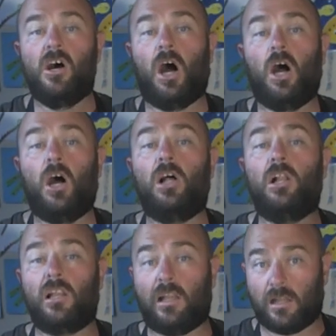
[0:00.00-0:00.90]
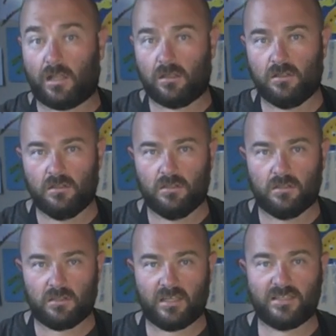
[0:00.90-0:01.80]
hull.
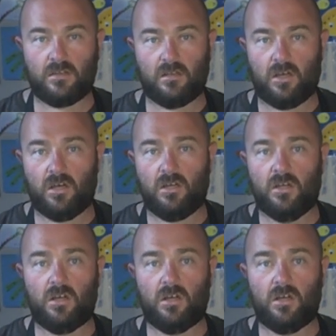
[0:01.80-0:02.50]
Okay, it's called a hull,